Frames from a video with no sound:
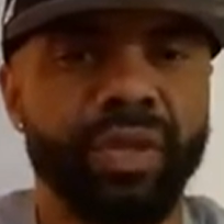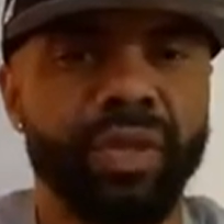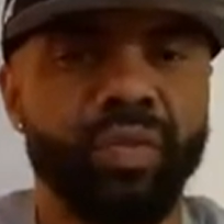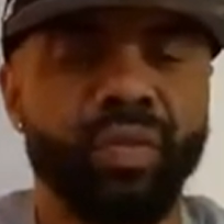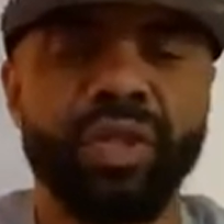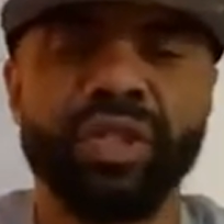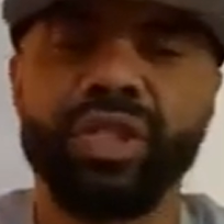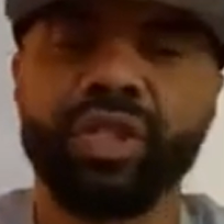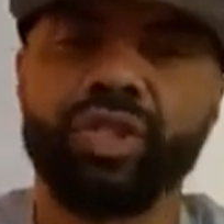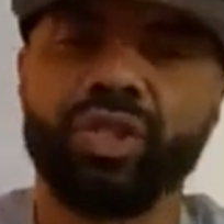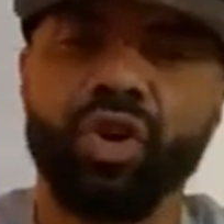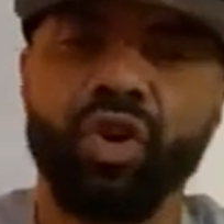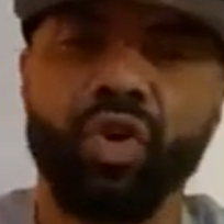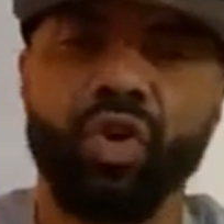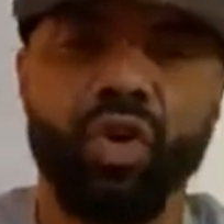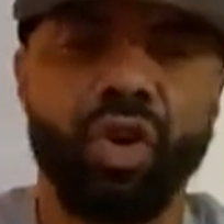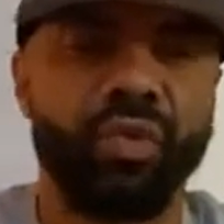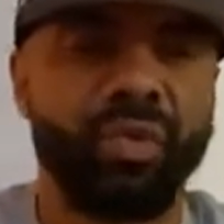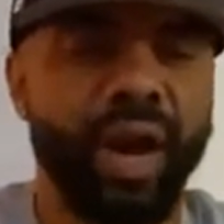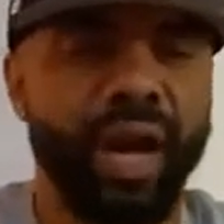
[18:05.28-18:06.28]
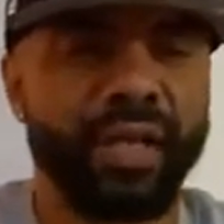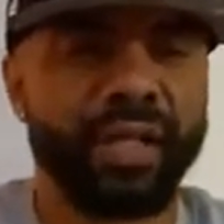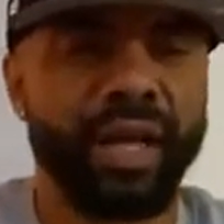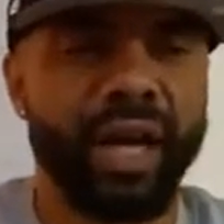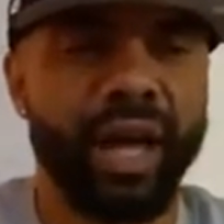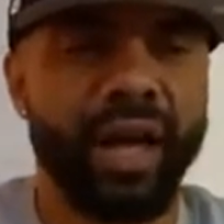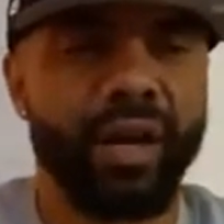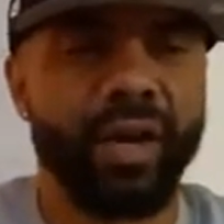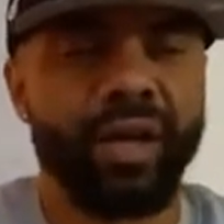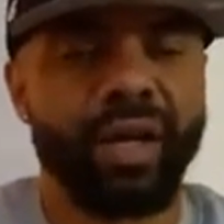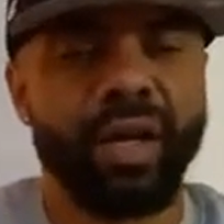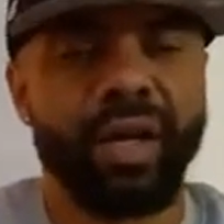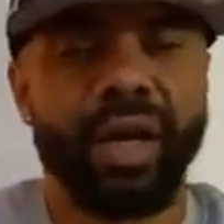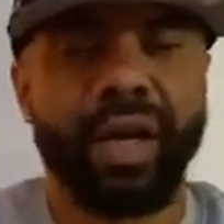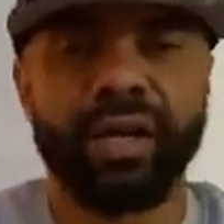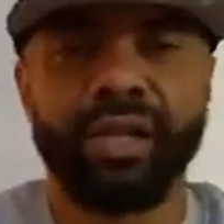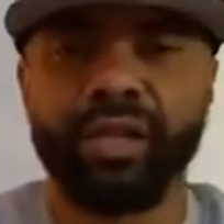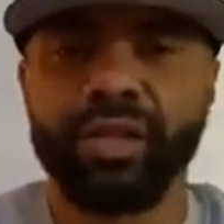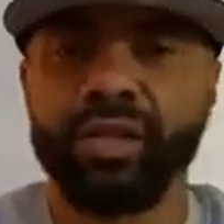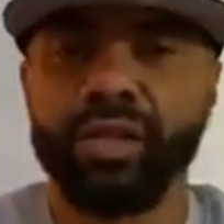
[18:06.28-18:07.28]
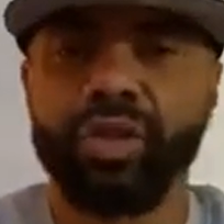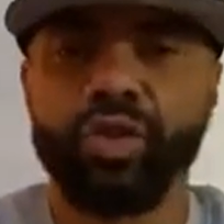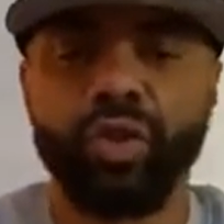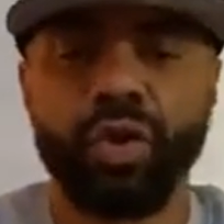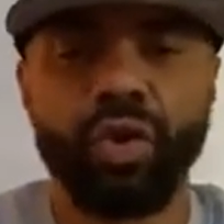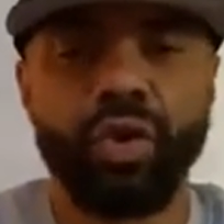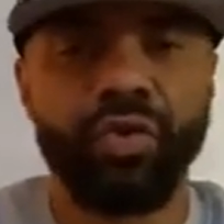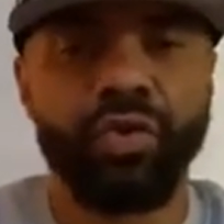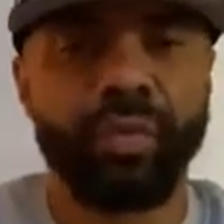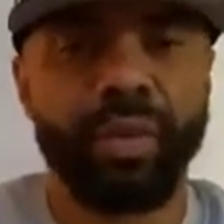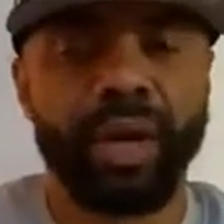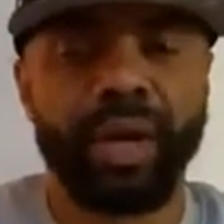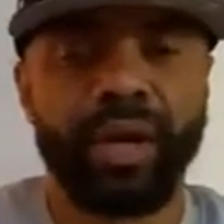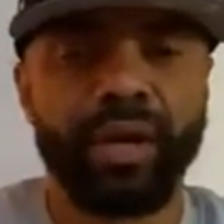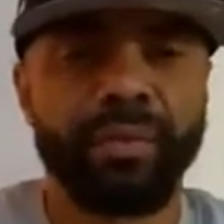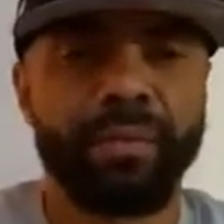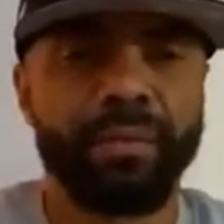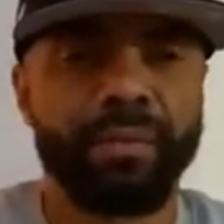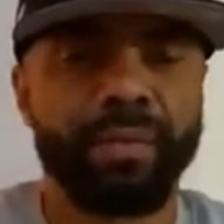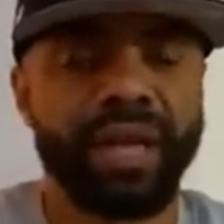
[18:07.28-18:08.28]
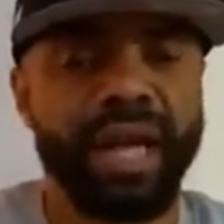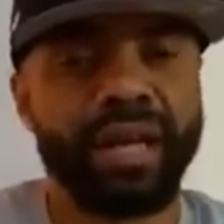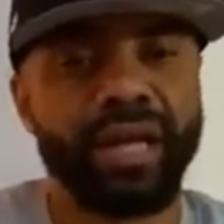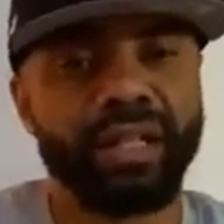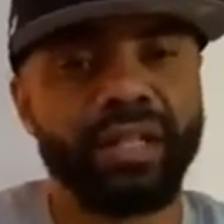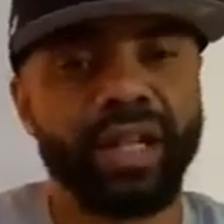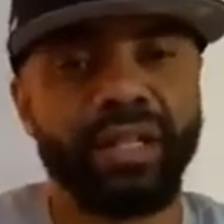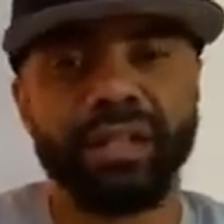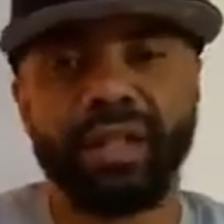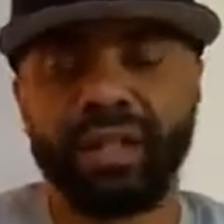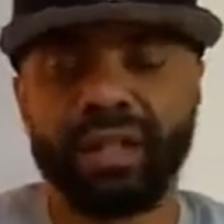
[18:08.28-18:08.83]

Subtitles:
we just going right now. And it's the truth, man. Like, another